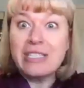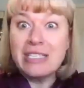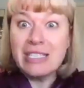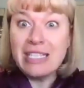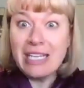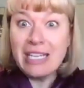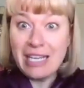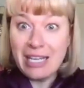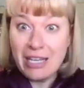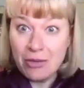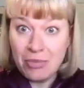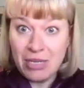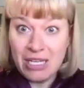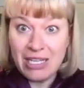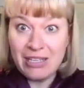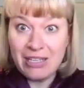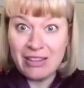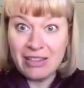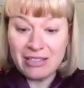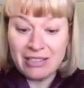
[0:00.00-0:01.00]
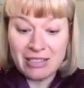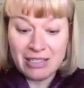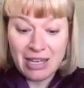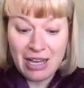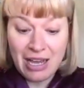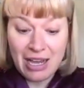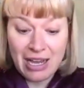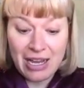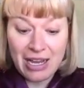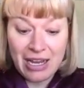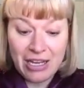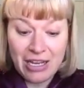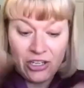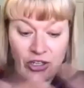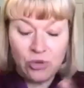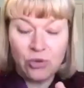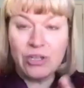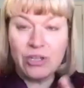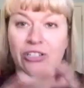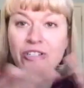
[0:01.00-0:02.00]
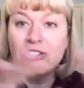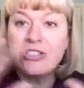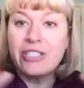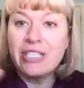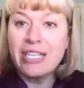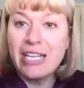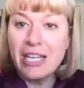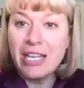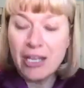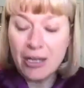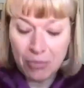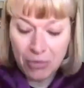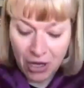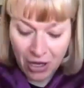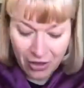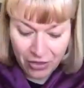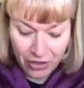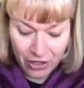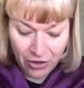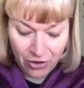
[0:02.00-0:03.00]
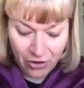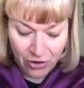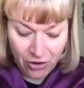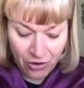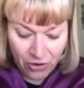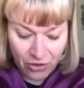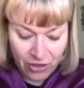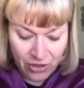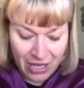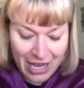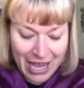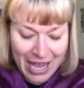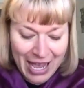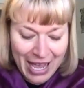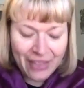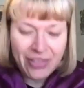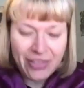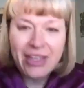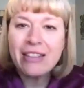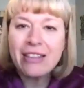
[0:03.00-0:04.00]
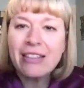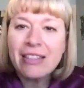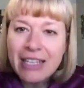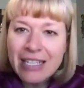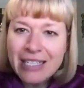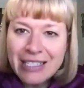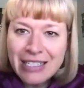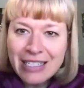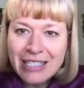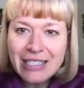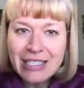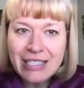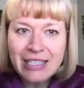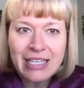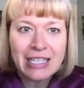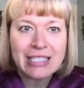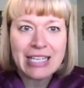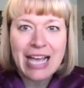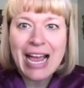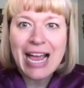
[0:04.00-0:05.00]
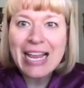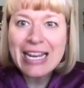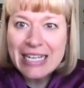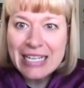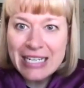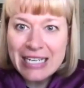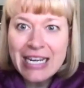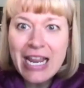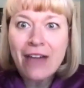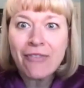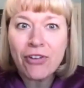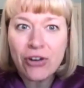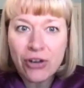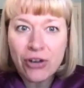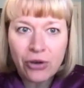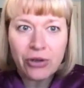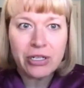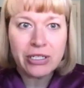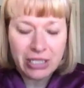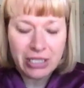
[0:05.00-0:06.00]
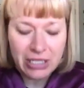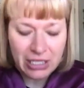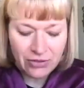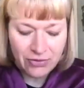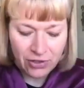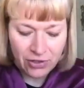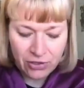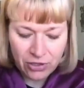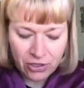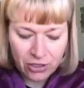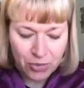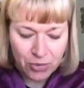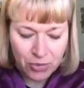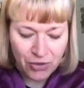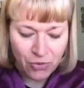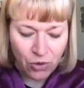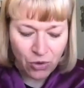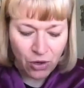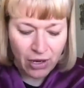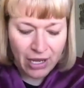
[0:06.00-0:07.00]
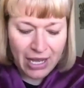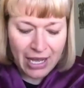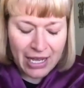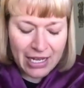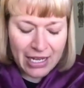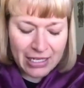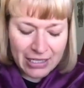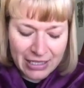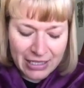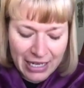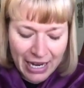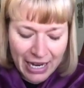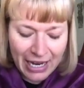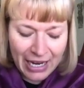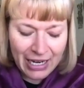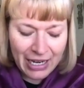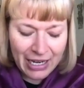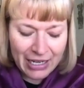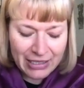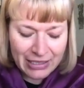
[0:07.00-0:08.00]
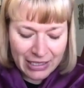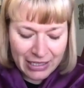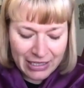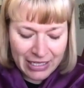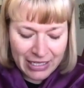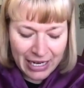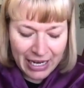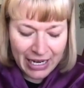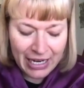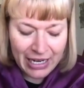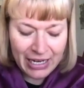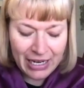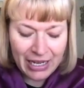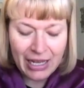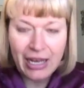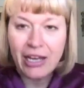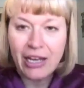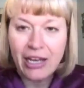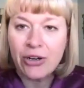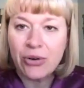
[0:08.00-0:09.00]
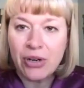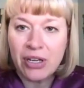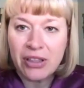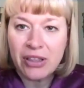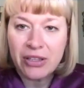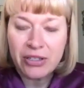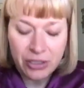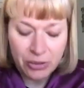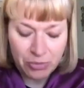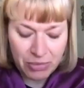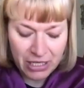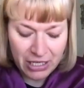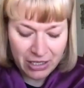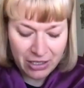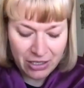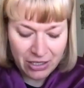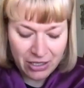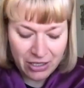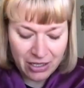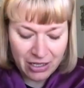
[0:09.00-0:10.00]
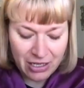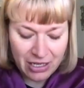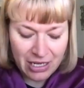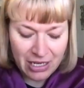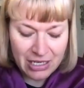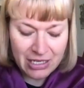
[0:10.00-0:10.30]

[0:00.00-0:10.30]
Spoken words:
see him in the sky, you can see him on the earth. And then listen to this. I had never noticed these verses before. Day unto day uttereth speech,